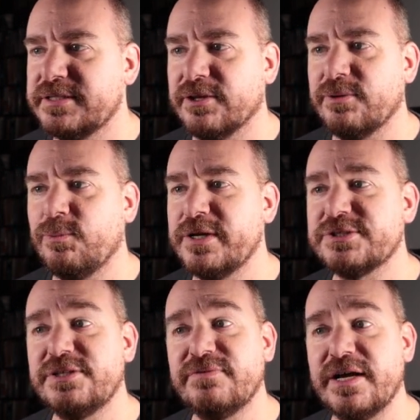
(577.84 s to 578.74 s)
Tell it
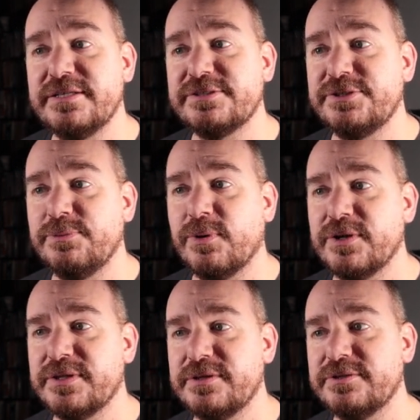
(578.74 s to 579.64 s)
which device you
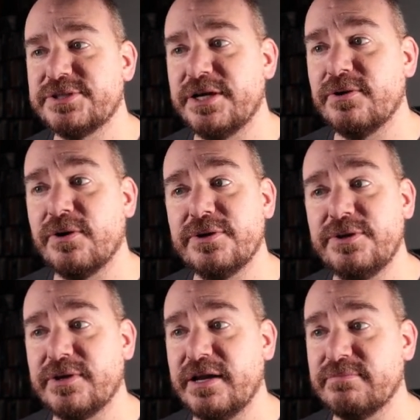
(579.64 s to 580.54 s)
want your share on.
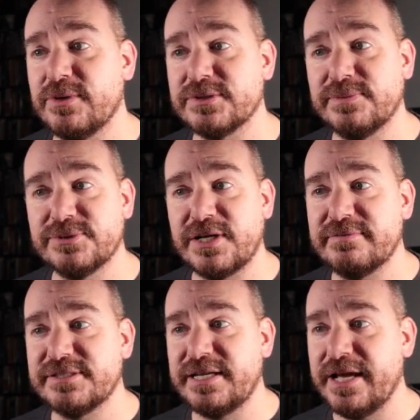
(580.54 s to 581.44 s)
You can have multiple
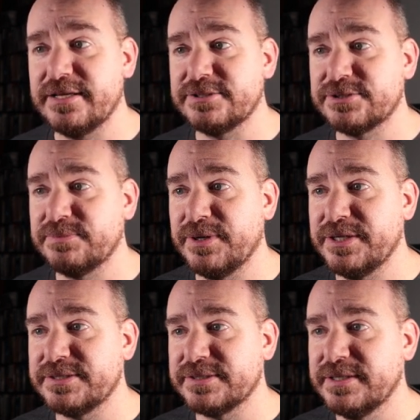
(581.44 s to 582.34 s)
drives attached,
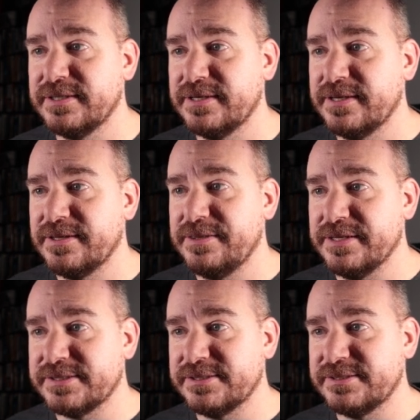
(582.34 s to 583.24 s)
but
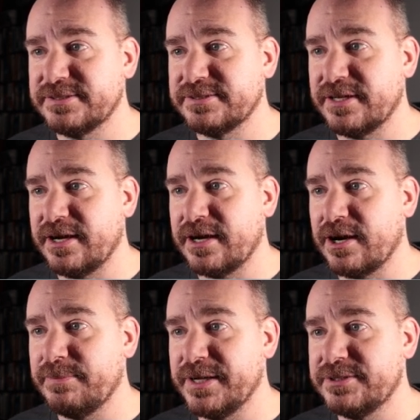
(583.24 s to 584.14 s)
this is uh,
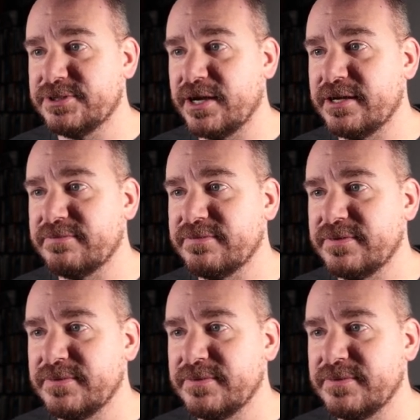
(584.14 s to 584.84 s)
our big drive.